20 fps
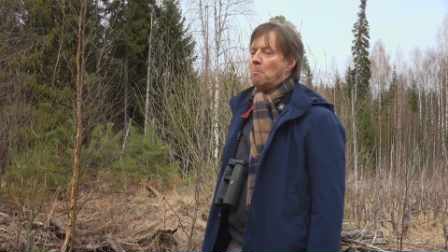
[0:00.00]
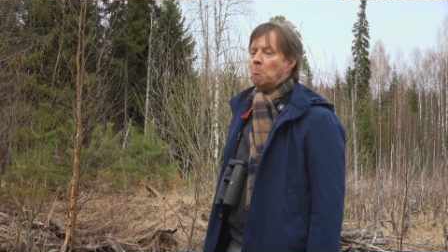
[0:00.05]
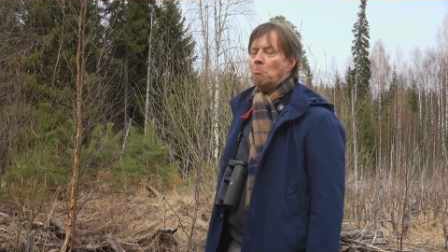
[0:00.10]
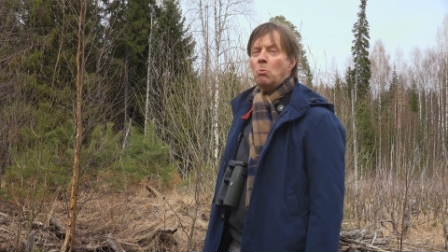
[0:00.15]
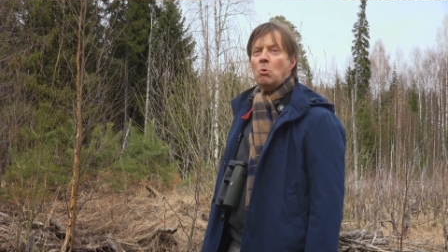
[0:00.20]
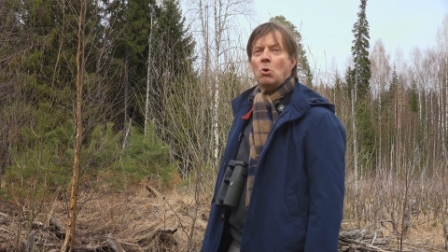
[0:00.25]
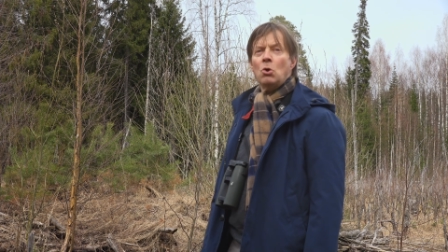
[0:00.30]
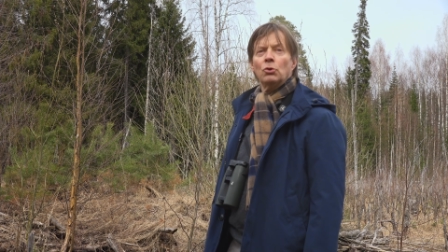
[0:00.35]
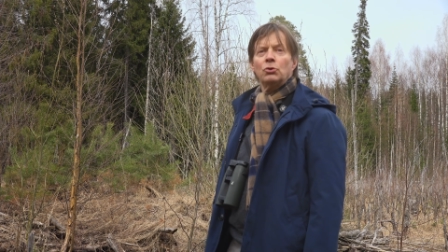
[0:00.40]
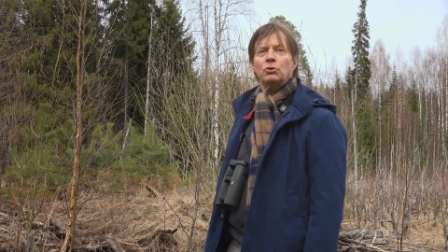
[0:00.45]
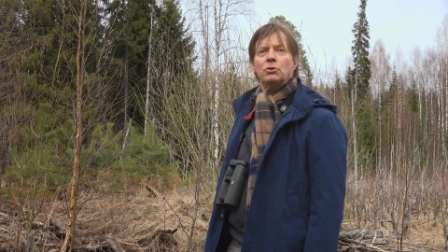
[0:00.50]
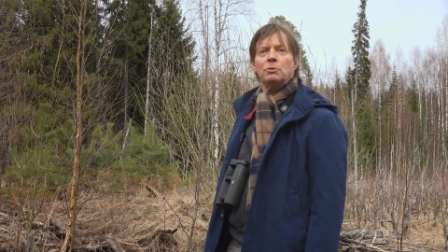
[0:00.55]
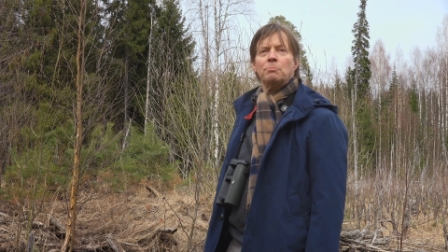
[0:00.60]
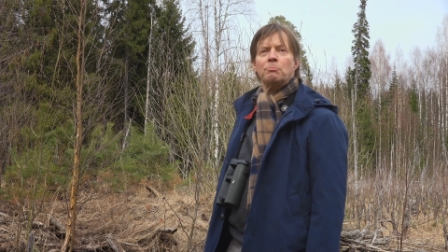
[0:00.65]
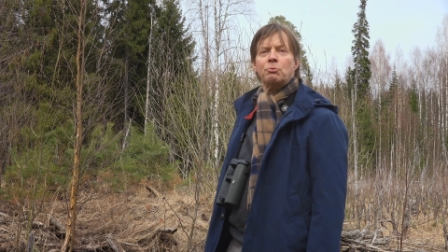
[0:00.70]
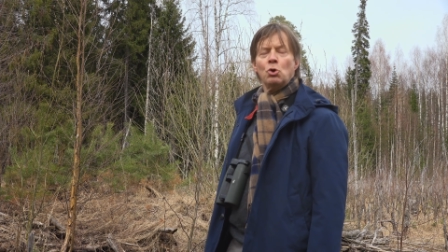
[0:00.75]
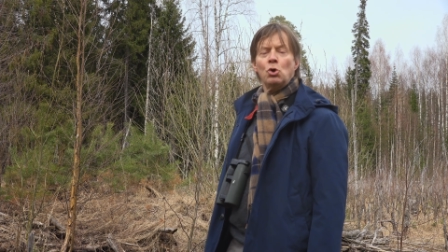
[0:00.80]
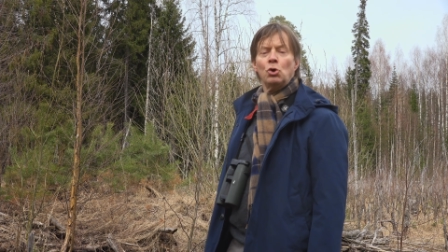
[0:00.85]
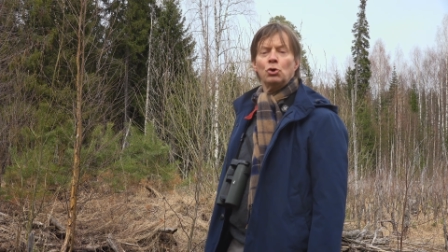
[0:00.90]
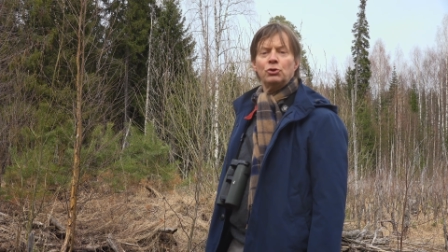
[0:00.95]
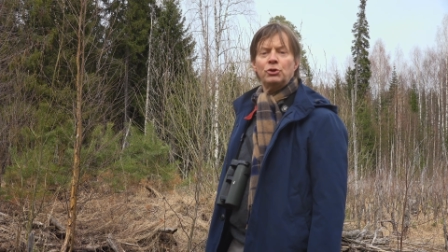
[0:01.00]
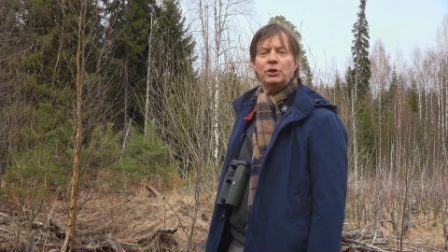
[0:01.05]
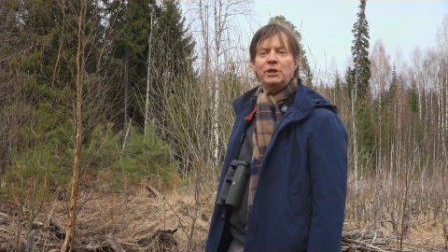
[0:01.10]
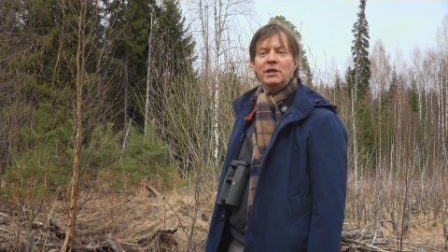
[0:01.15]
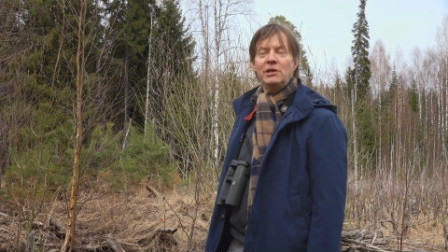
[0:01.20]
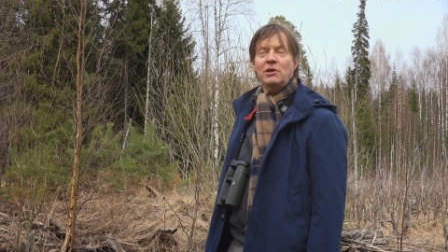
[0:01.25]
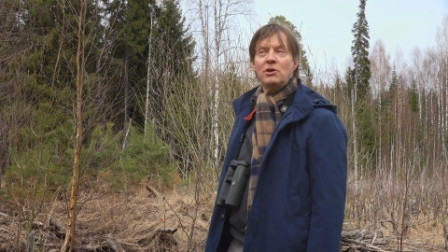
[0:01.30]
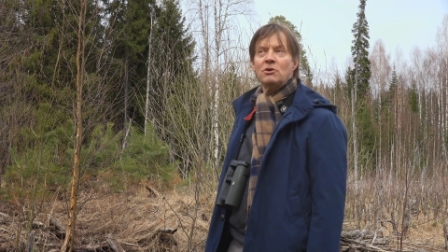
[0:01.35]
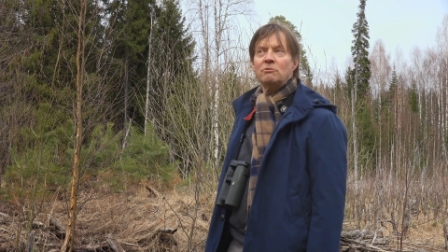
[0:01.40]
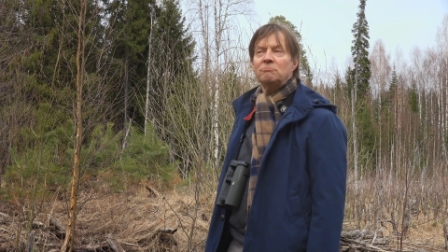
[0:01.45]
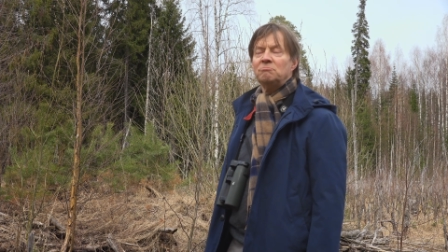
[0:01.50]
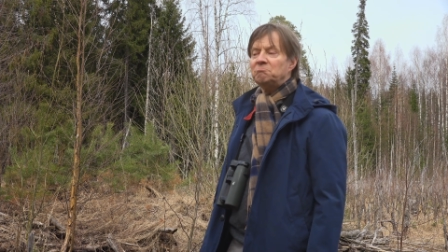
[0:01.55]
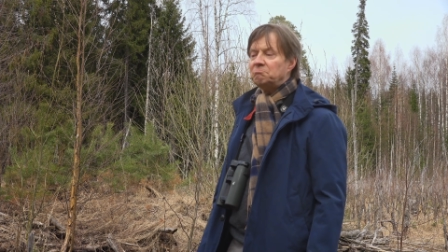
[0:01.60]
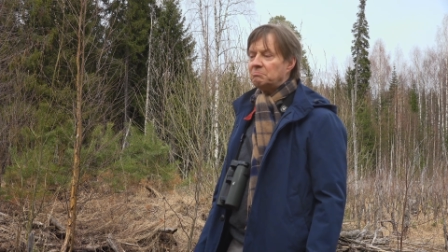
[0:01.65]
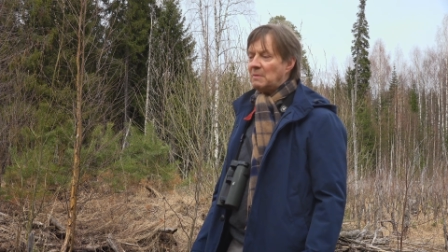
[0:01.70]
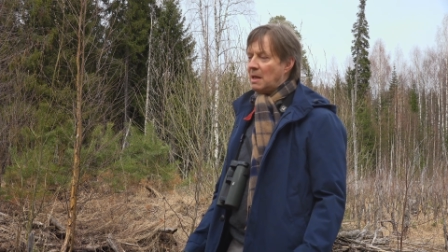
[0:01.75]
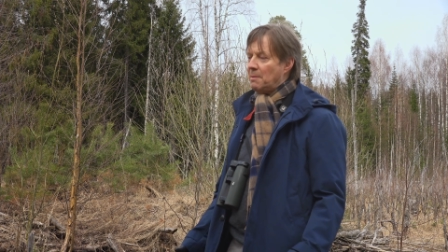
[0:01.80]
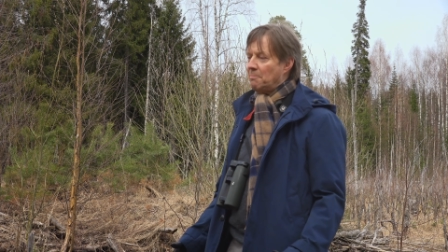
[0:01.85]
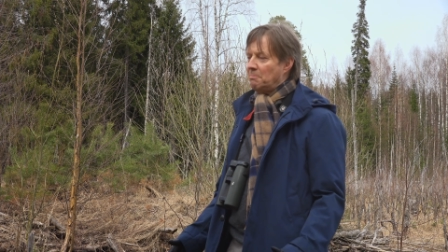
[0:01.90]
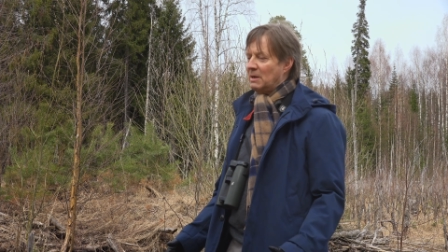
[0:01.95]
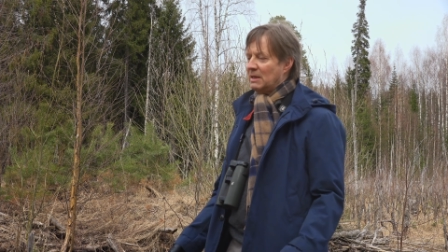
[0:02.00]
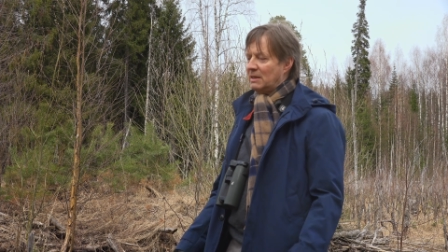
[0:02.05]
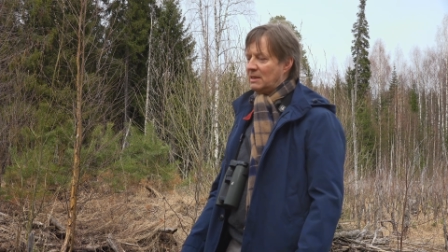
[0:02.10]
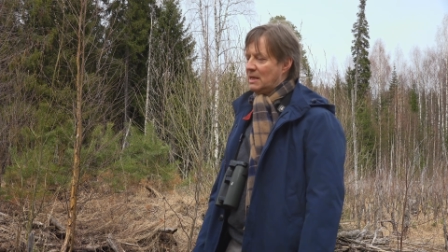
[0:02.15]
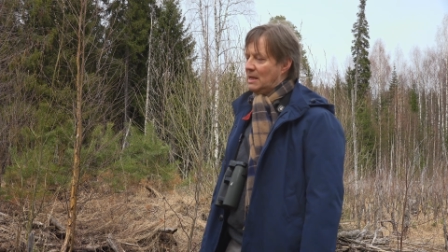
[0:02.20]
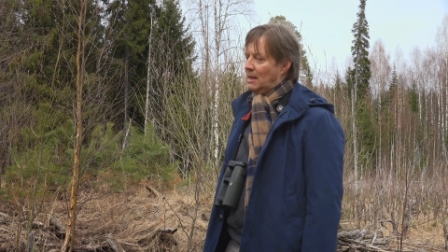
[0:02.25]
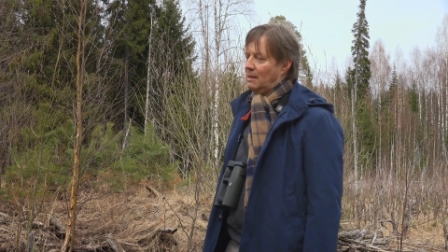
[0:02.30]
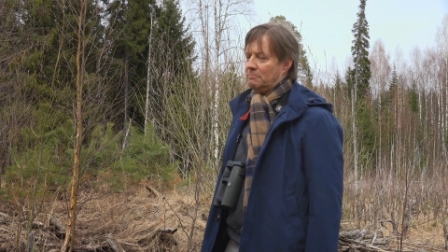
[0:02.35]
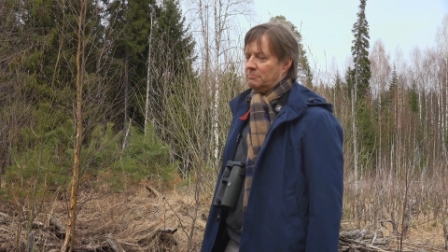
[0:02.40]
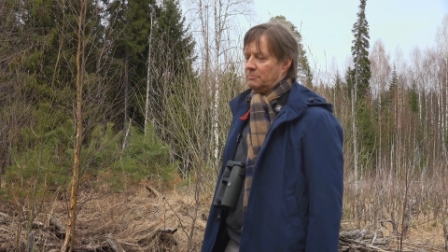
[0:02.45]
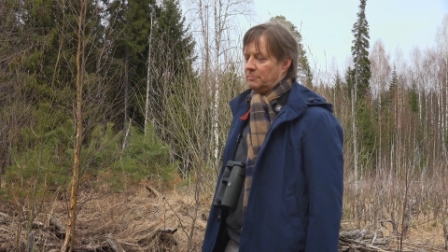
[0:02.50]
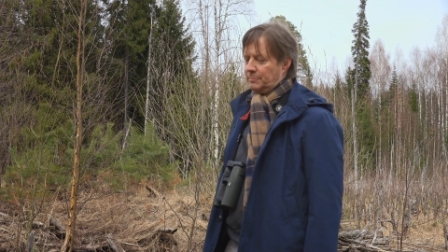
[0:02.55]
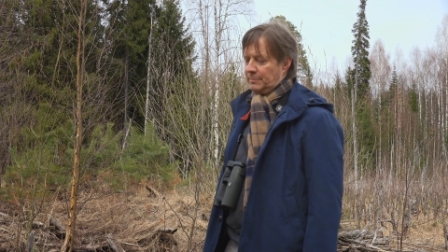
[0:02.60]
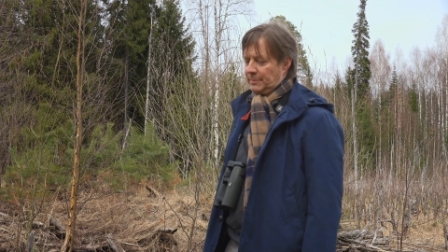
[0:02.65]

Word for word: bought, brought here, but they